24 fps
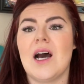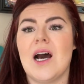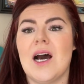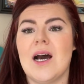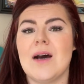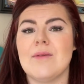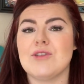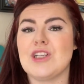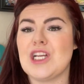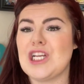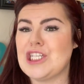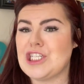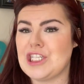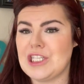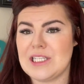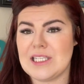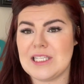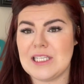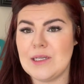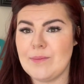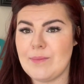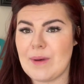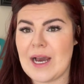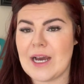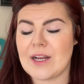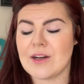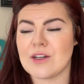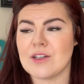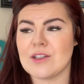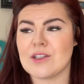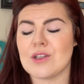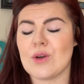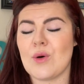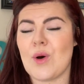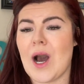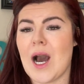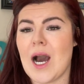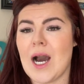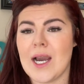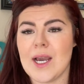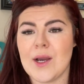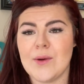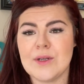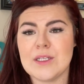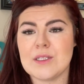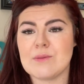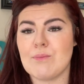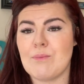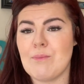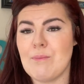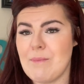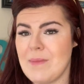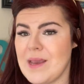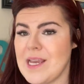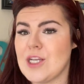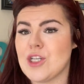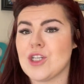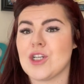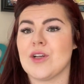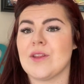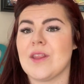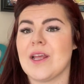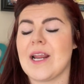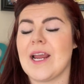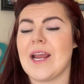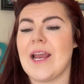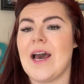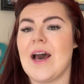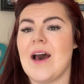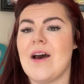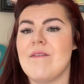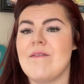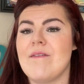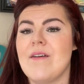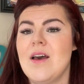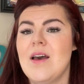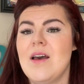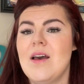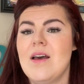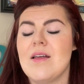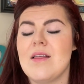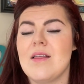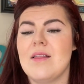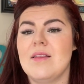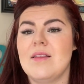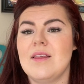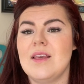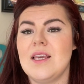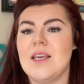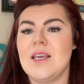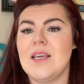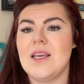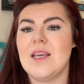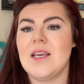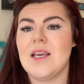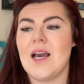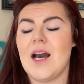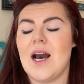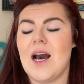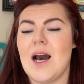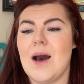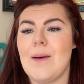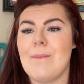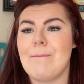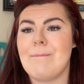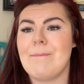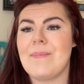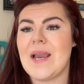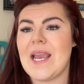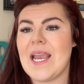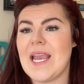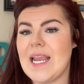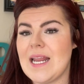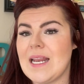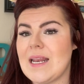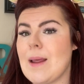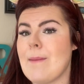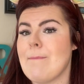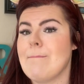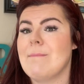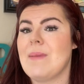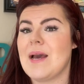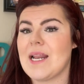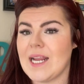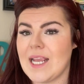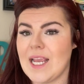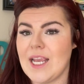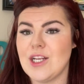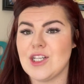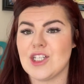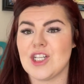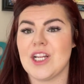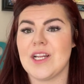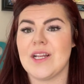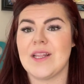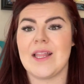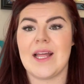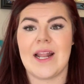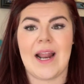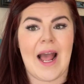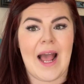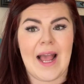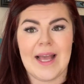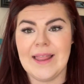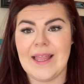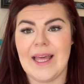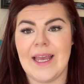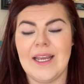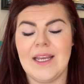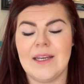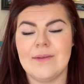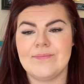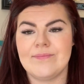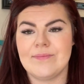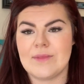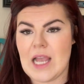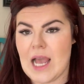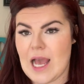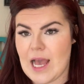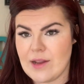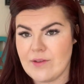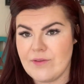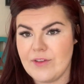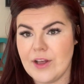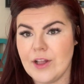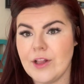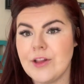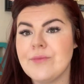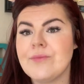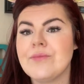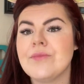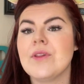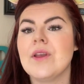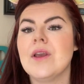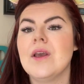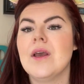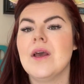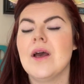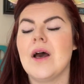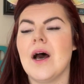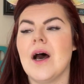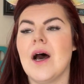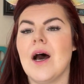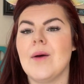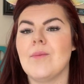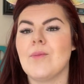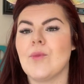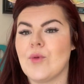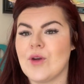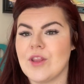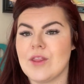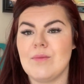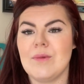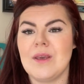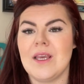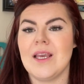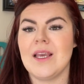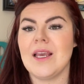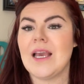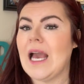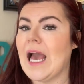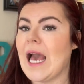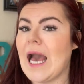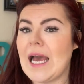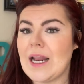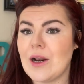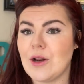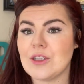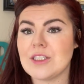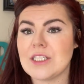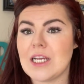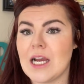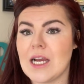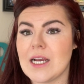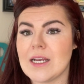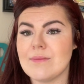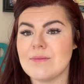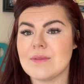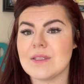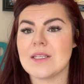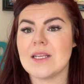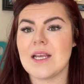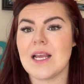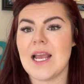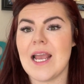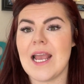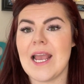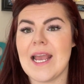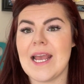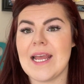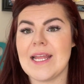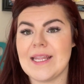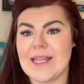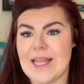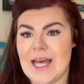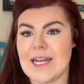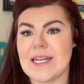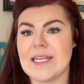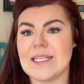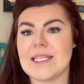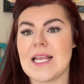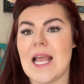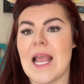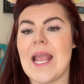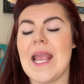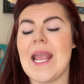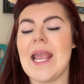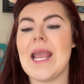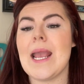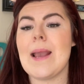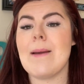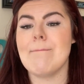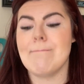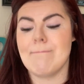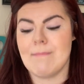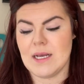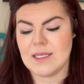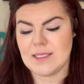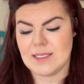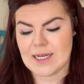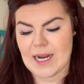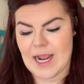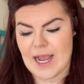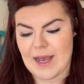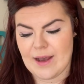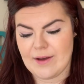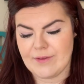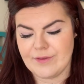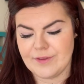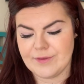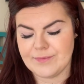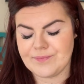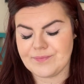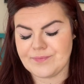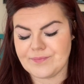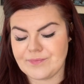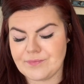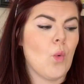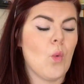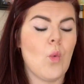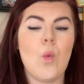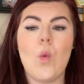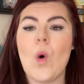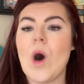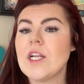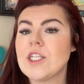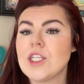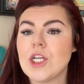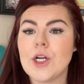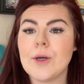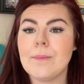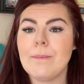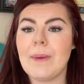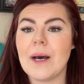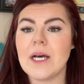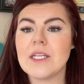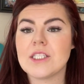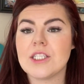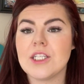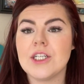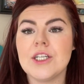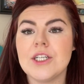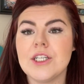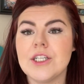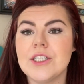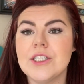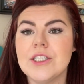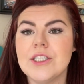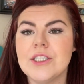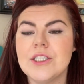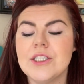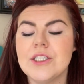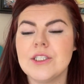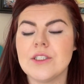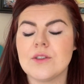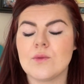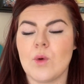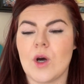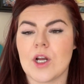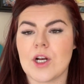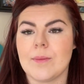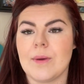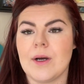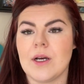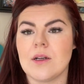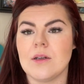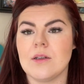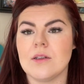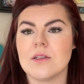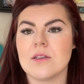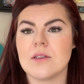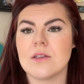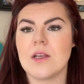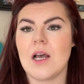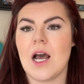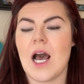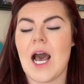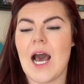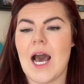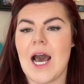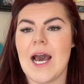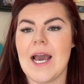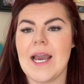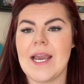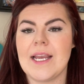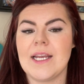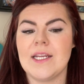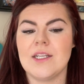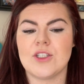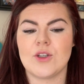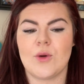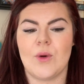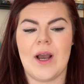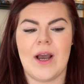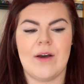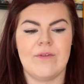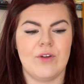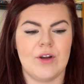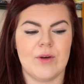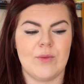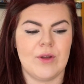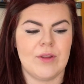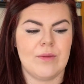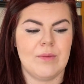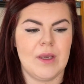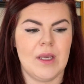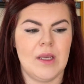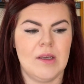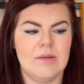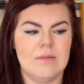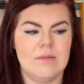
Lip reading: change in sleep patterns. So I always make sure that I have the pain medication that I like, Advil, with me at all times, and that is a must-have. Water bottles. I don't have one with me,